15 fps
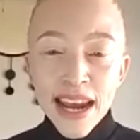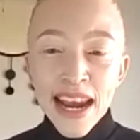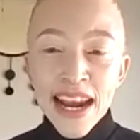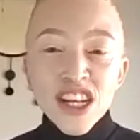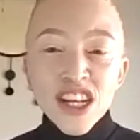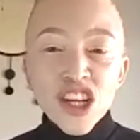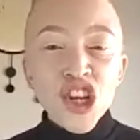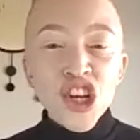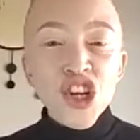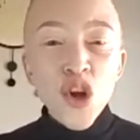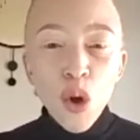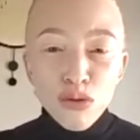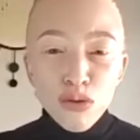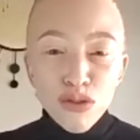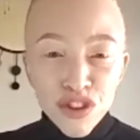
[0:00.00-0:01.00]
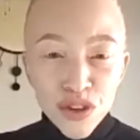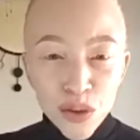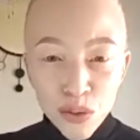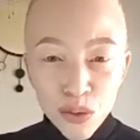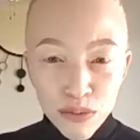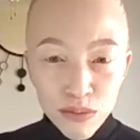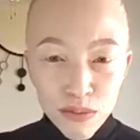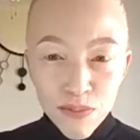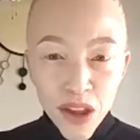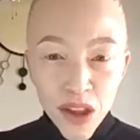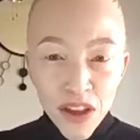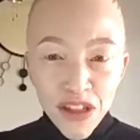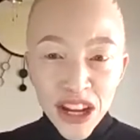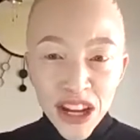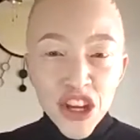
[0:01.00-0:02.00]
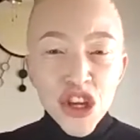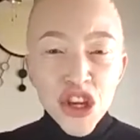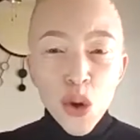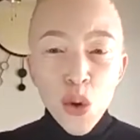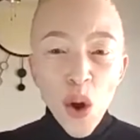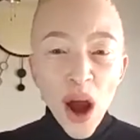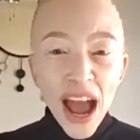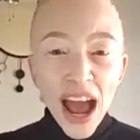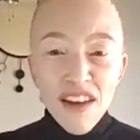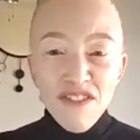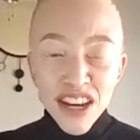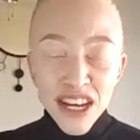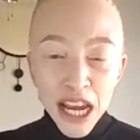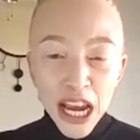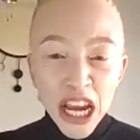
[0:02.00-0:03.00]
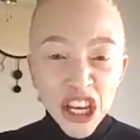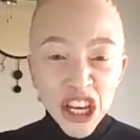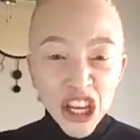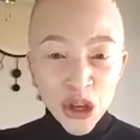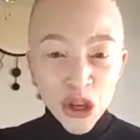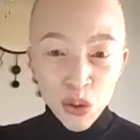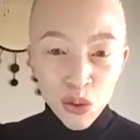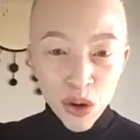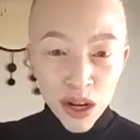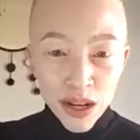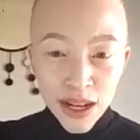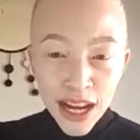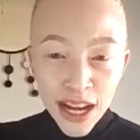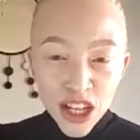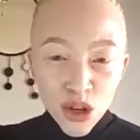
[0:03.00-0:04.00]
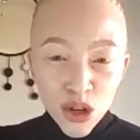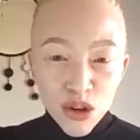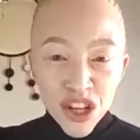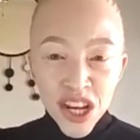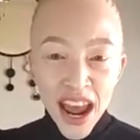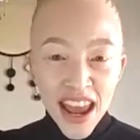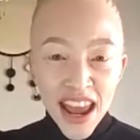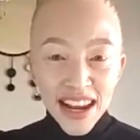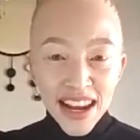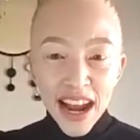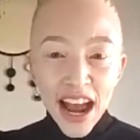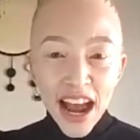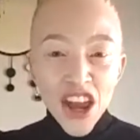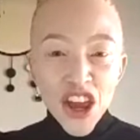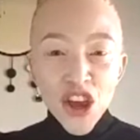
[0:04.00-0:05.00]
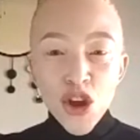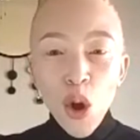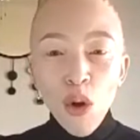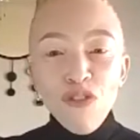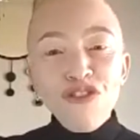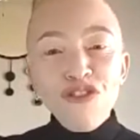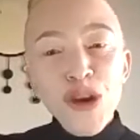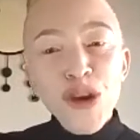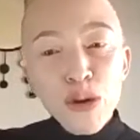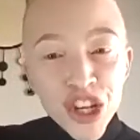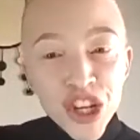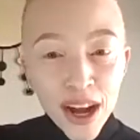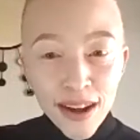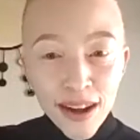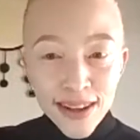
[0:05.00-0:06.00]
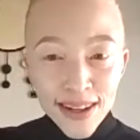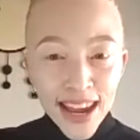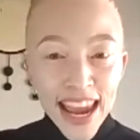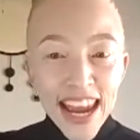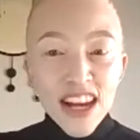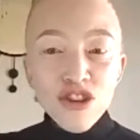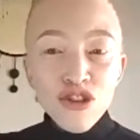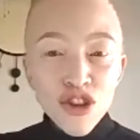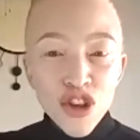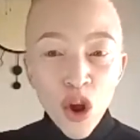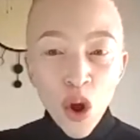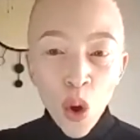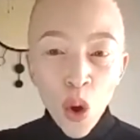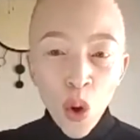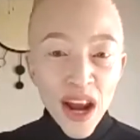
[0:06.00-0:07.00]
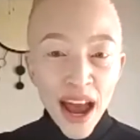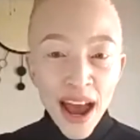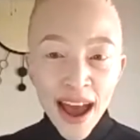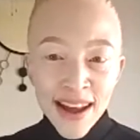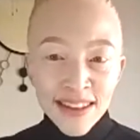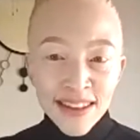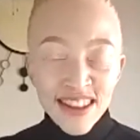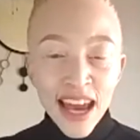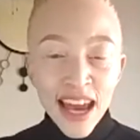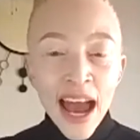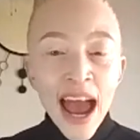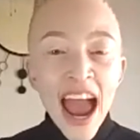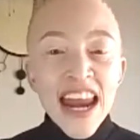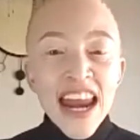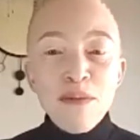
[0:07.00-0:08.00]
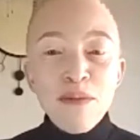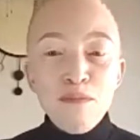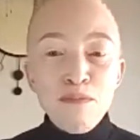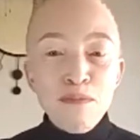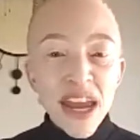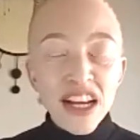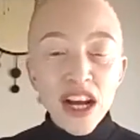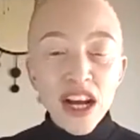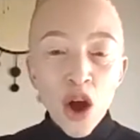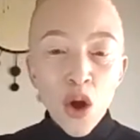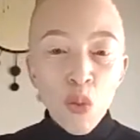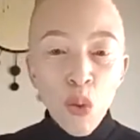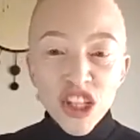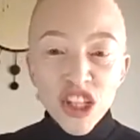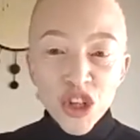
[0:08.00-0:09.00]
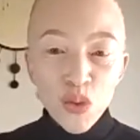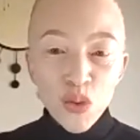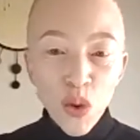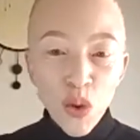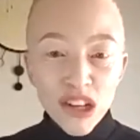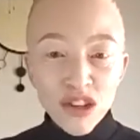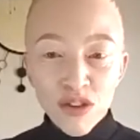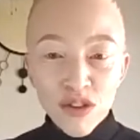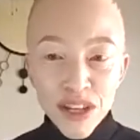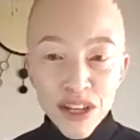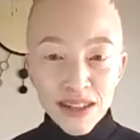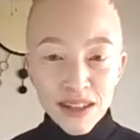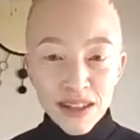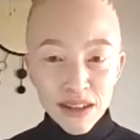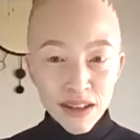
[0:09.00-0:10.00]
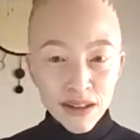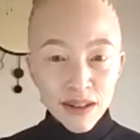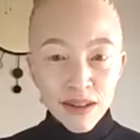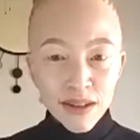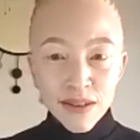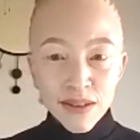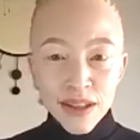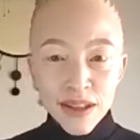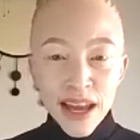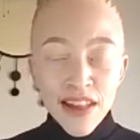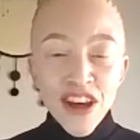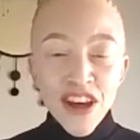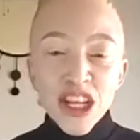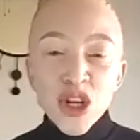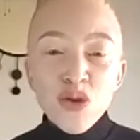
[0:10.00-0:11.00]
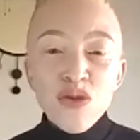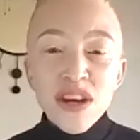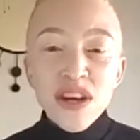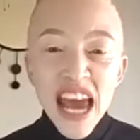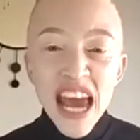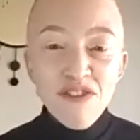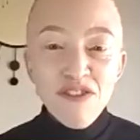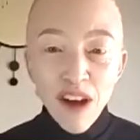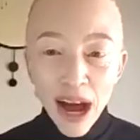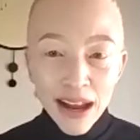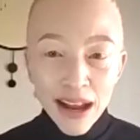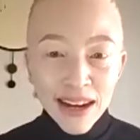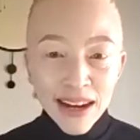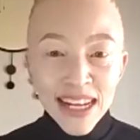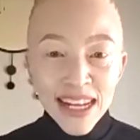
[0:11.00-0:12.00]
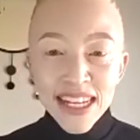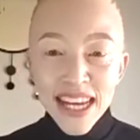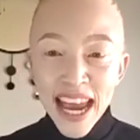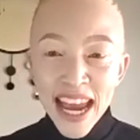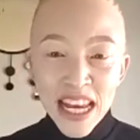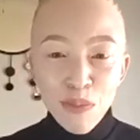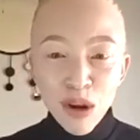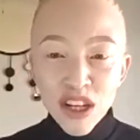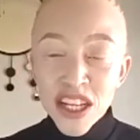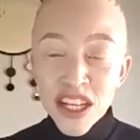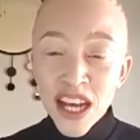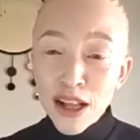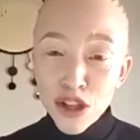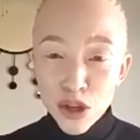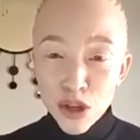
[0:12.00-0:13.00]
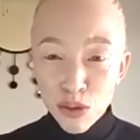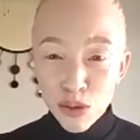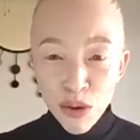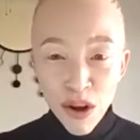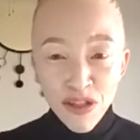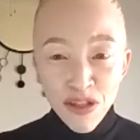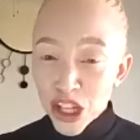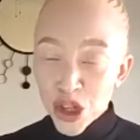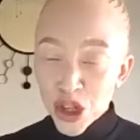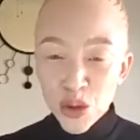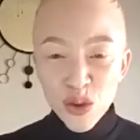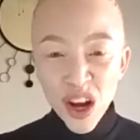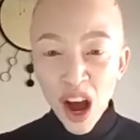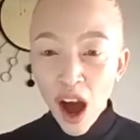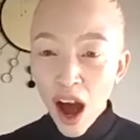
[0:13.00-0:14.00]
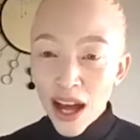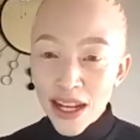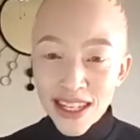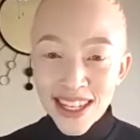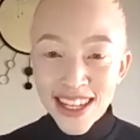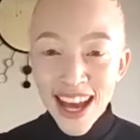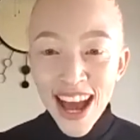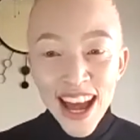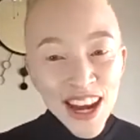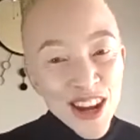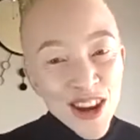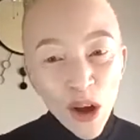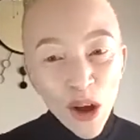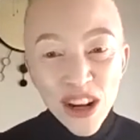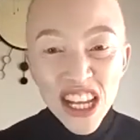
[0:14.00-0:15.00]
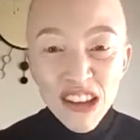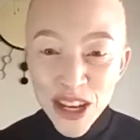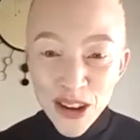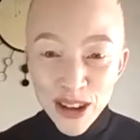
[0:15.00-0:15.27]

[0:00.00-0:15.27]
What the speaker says: It shows you that you have it in you to take your future into your own hands and make what you want of it. That you never let anybody tell you that you can't, not even